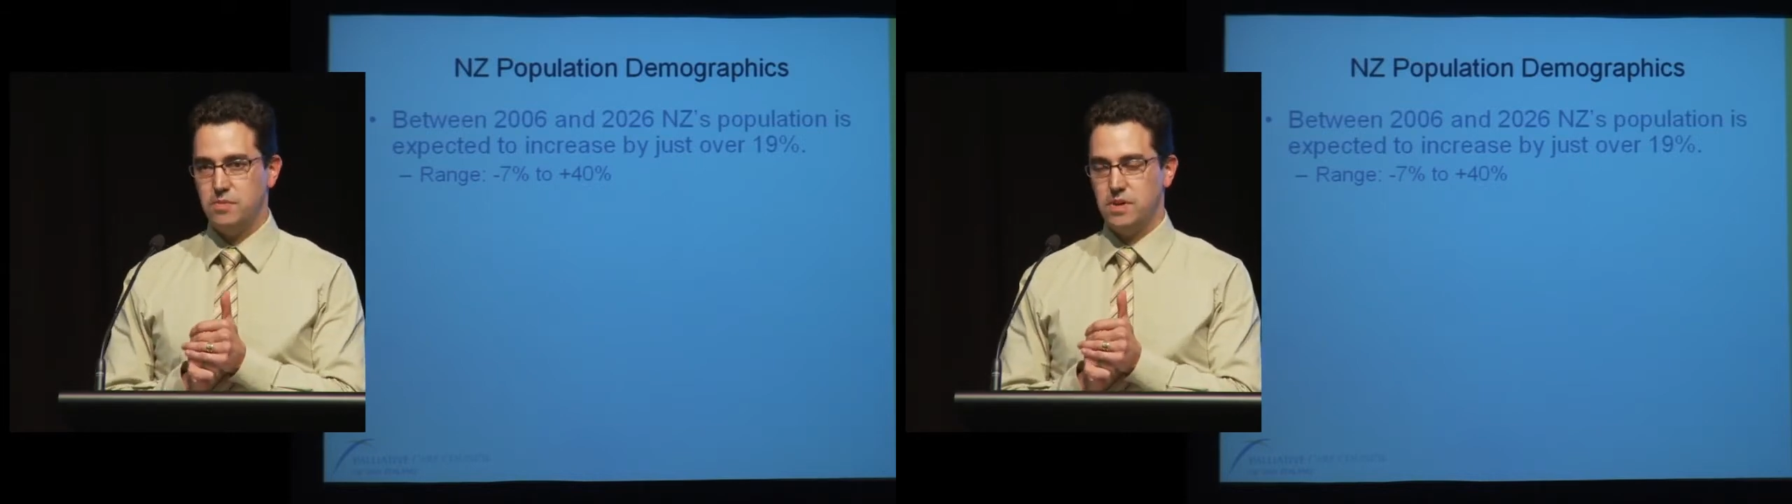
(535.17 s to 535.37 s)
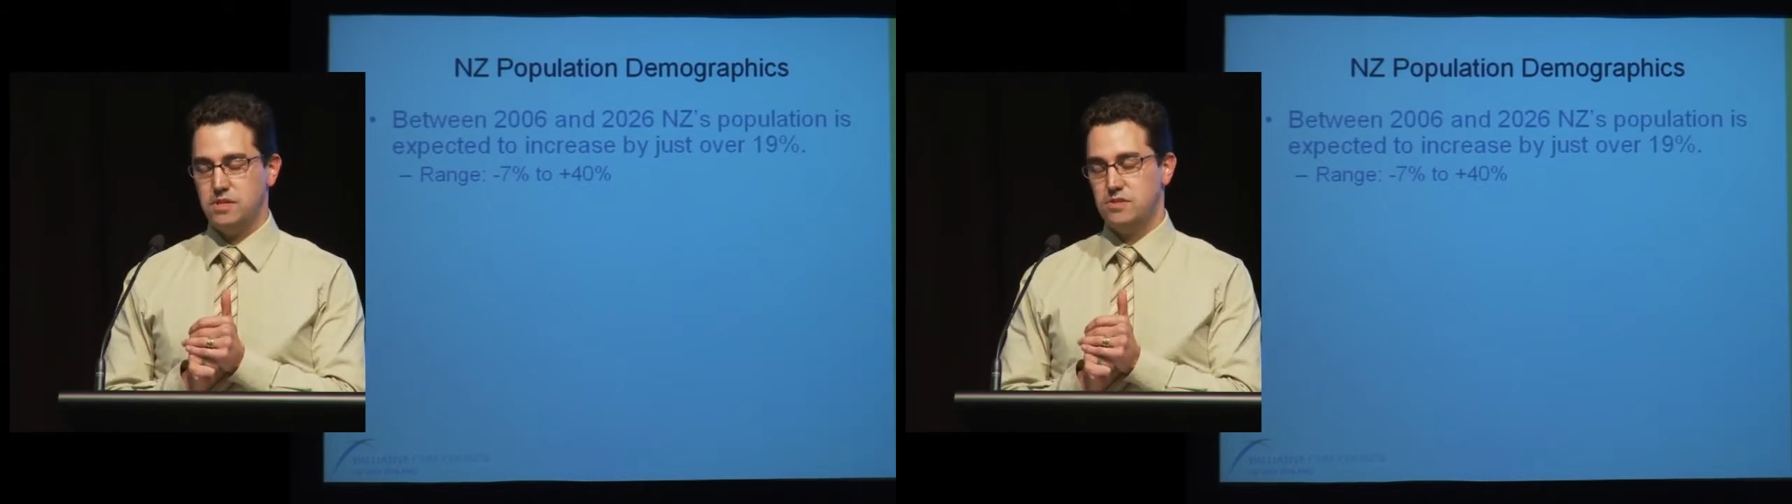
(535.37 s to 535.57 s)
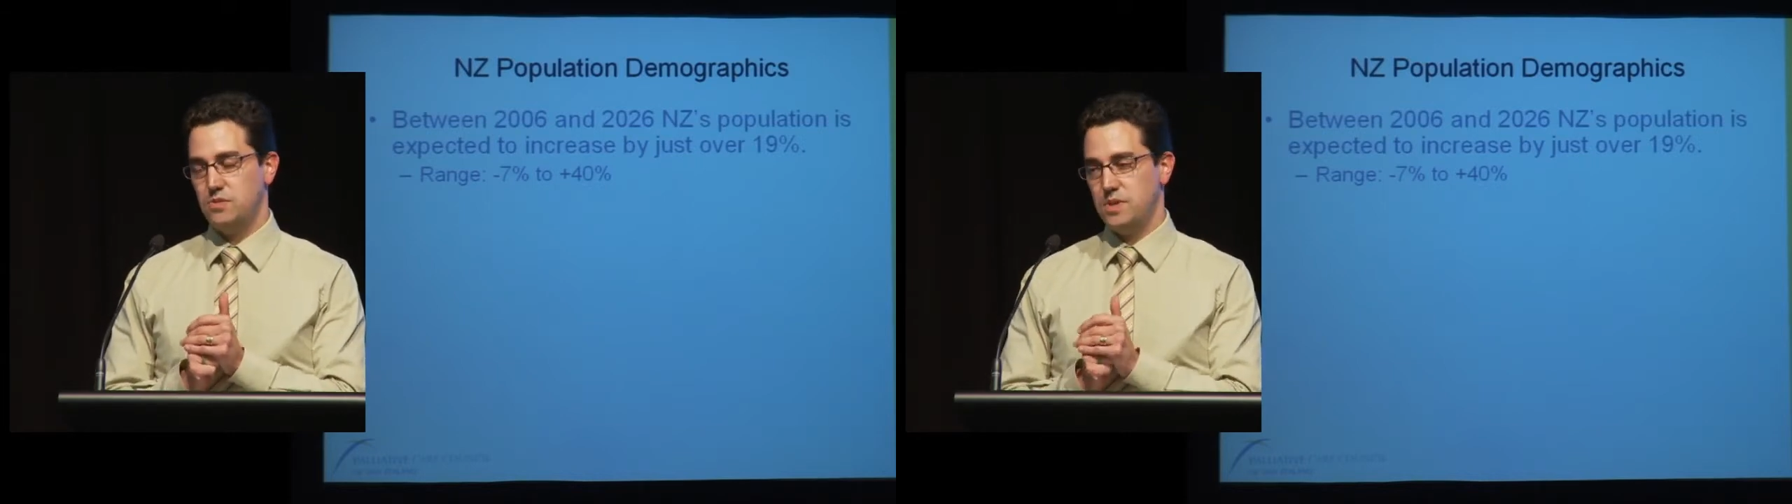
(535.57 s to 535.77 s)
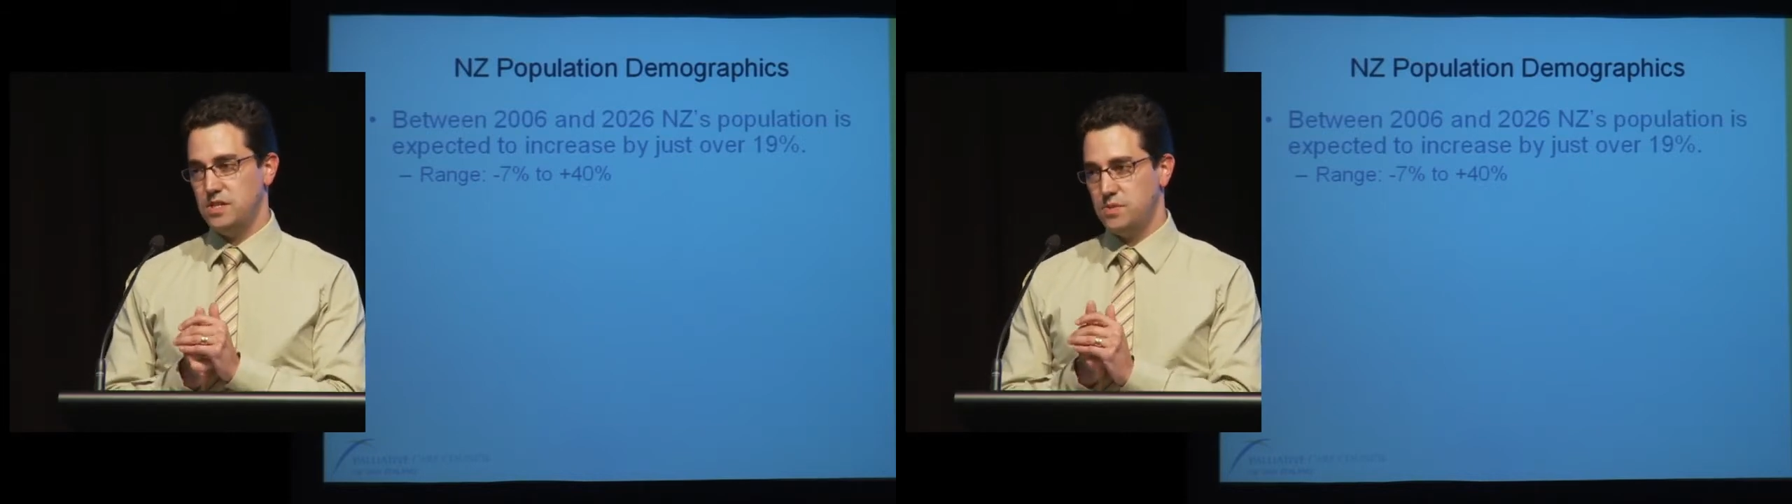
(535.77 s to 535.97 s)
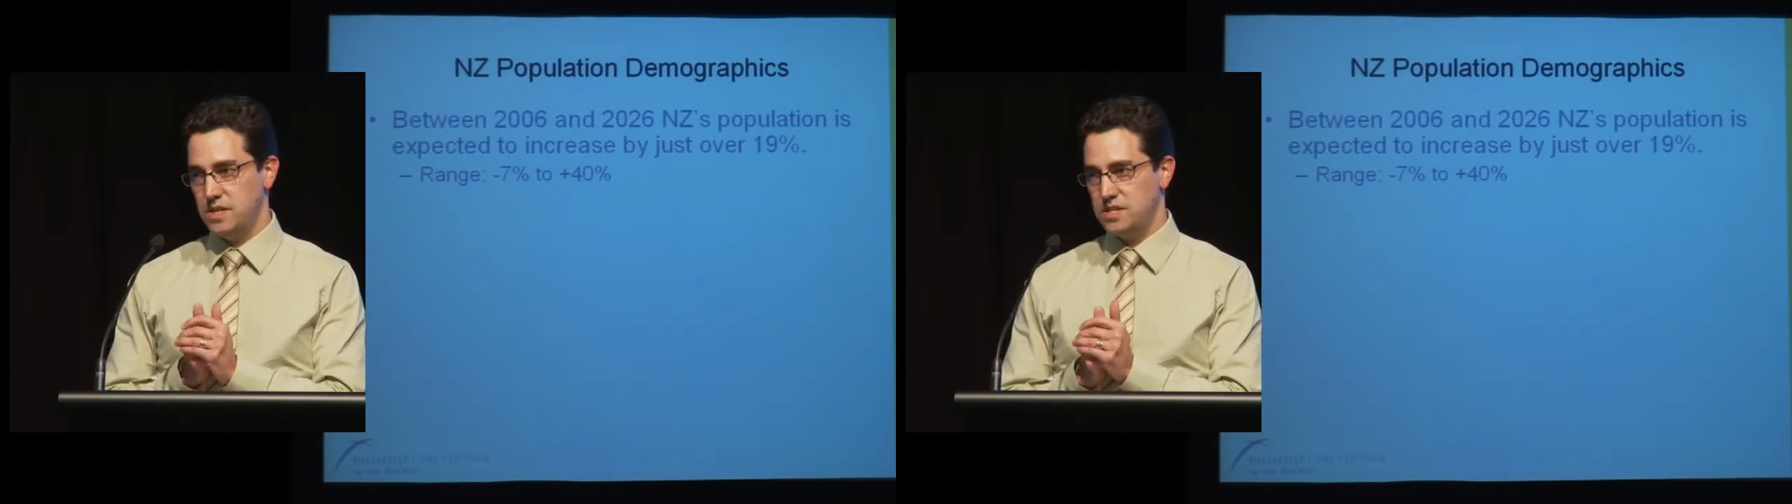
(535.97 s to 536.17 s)
but in
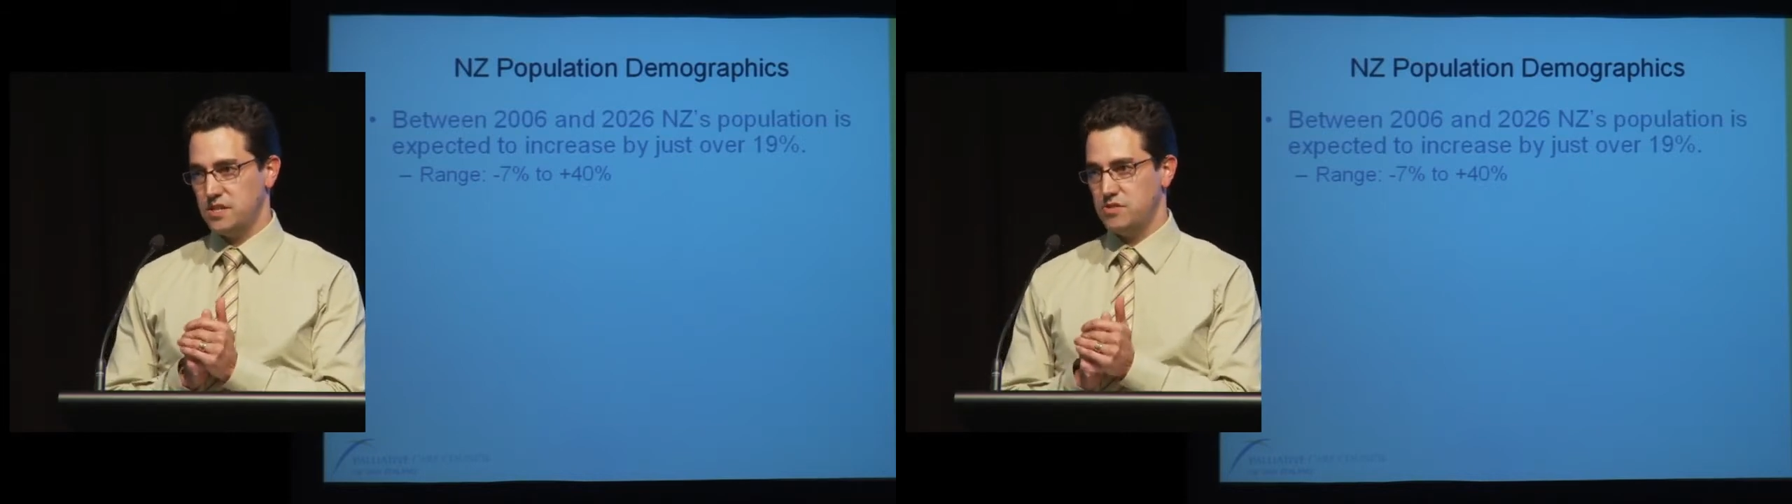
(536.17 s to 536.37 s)
2026,